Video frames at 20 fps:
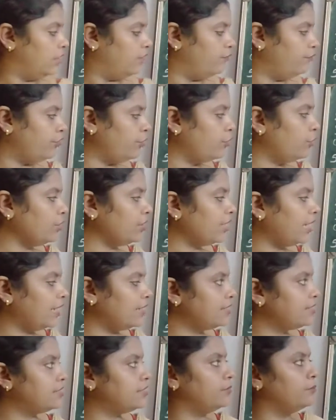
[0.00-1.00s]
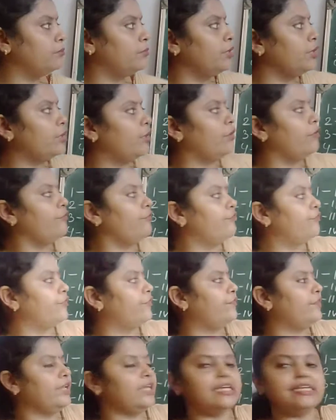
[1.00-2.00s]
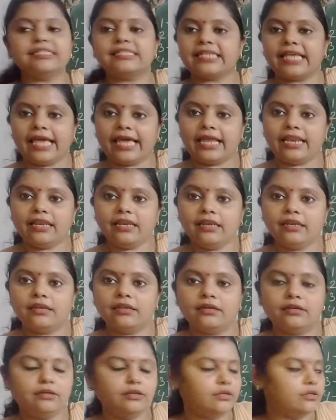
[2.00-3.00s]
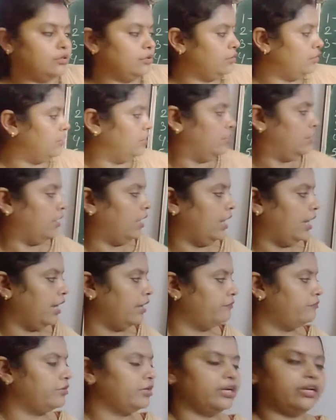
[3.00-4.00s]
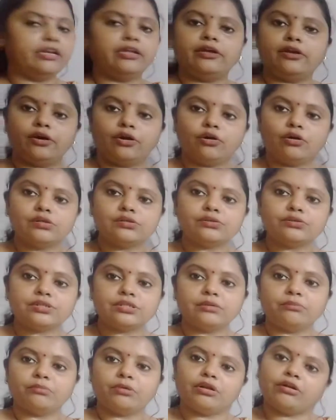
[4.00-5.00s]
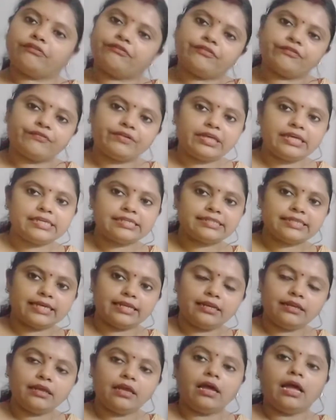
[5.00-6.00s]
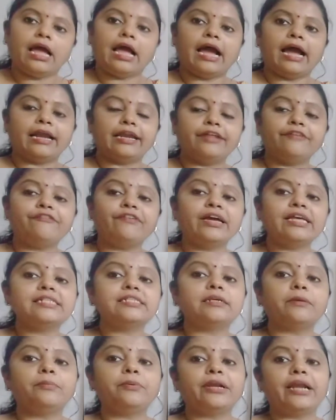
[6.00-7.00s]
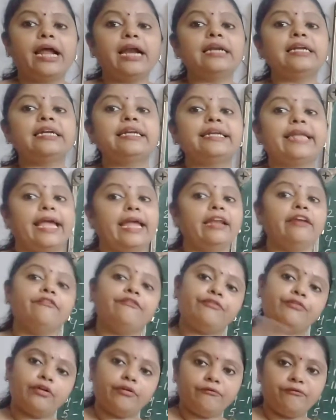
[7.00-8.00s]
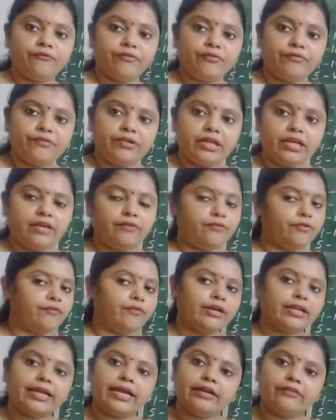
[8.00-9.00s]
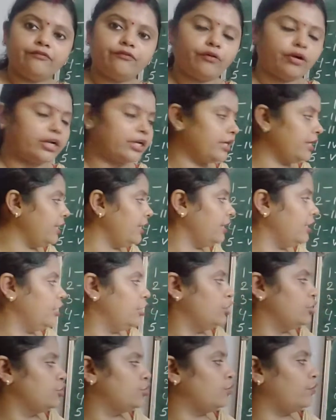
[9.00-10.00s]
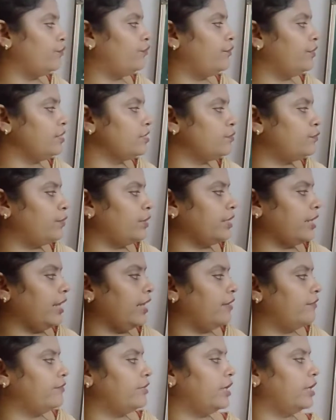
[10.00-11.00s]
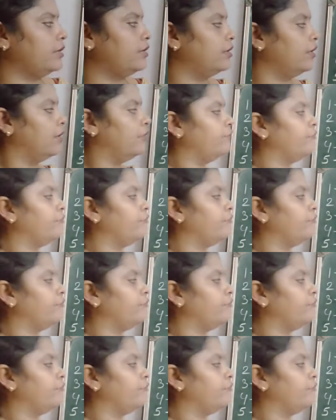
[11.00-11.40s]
We know that symbol of 50 is L. I have written here also symbol of 50 is L, and if I subtract 10 from 50, we will get 40. So first what I have done?